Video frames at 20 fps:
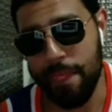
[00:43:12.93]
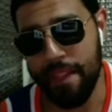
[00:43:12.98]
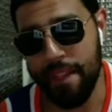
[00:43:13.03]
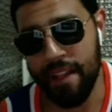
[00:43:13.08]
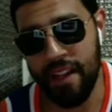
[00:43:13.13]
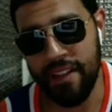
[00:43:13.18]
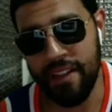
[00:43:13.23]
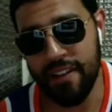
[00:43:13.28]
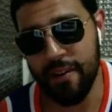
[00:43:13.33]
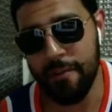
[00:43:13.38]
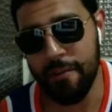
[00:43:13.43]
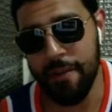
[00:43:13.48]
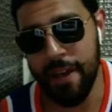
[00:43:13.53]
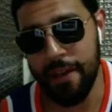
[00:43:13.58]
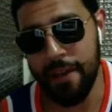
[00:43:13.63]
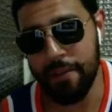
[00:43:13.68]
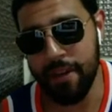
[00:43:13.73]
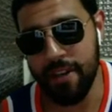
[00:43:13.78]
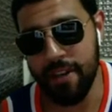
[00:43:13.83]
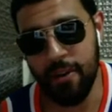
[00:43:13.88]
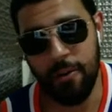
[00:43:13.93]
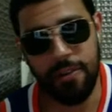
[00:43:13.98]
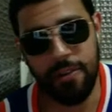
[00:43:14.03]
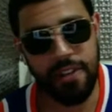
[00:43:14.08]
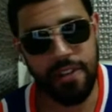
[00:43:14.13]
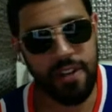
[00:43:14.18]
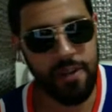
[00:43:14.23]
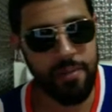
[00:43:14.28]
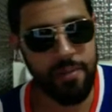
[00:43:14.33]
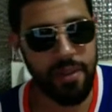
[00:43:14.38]
I don't know, man. I'm going to go with
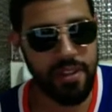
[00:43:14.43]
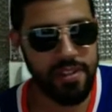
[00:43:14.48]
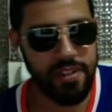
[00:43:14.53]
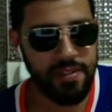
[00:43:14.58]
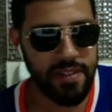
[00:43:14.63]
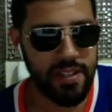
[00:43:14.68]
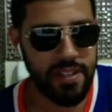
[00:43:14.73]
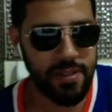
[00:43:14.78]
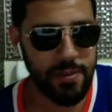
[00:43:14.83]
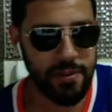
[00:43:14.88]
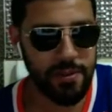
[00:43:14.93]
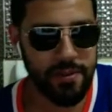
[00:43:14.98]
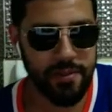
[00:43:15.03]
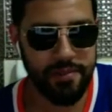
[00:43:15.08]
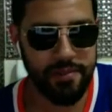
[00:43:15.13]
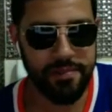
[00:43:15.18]
the Good Brothers for this one.